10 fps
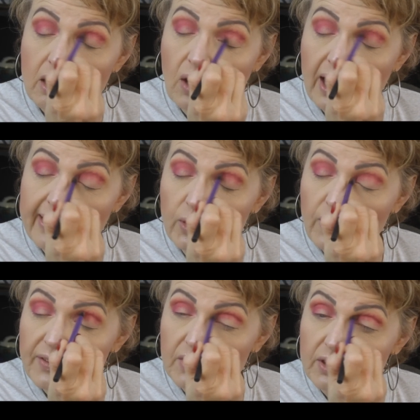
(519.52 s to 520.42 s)
Ohio
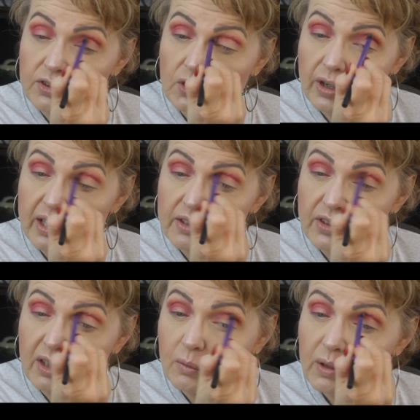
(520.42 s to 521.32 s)
weather is
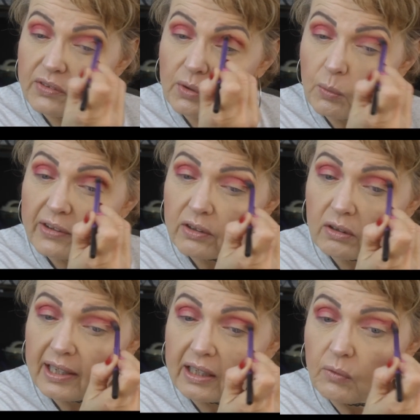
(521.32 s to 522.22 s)
crazy. What's the
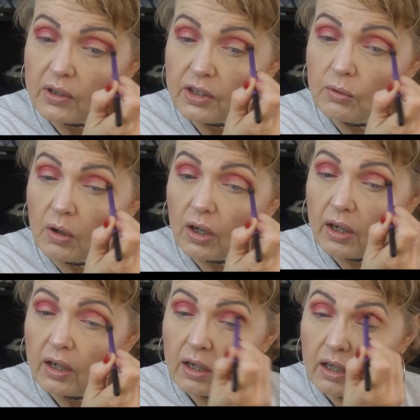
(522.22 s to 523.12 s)
weather like where you
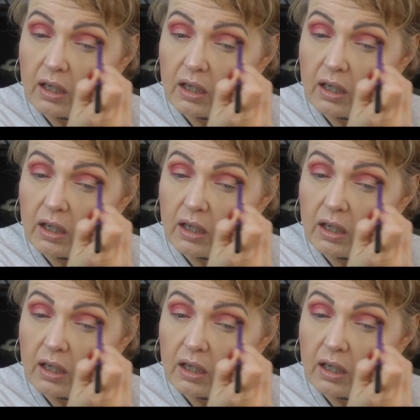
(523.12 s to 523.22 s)
are?